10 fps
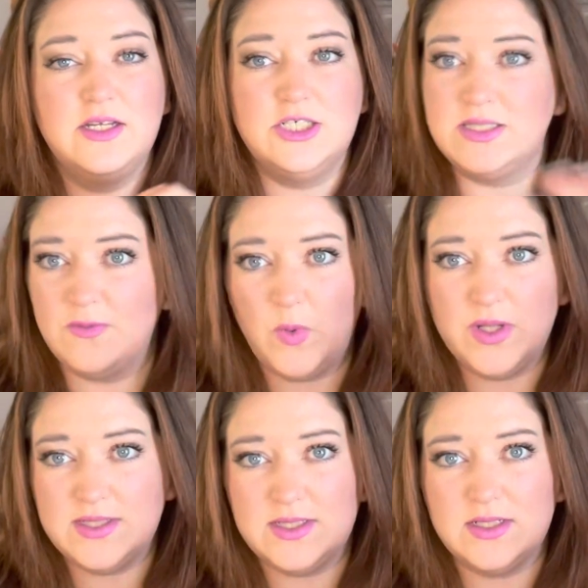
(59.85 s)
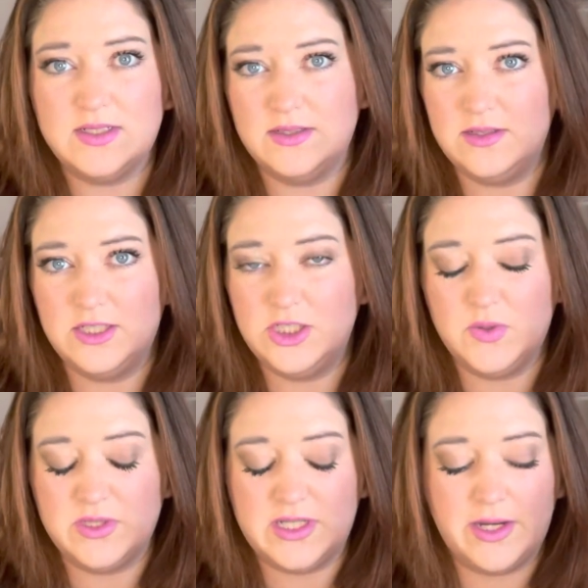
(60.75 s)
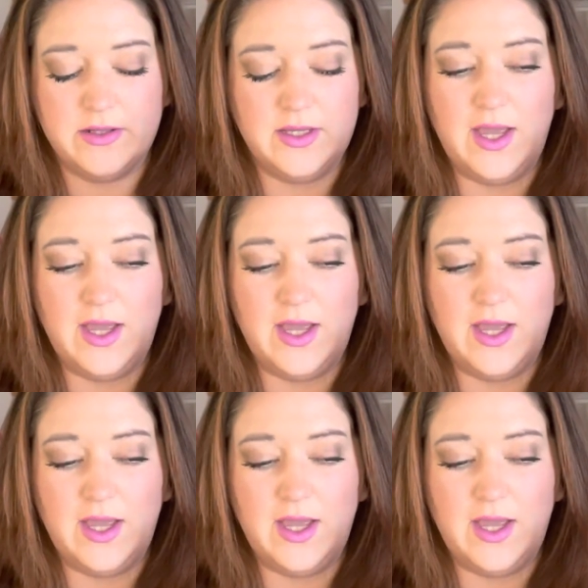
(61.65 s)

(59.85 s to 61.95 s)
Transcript: just avoids the issue entirely.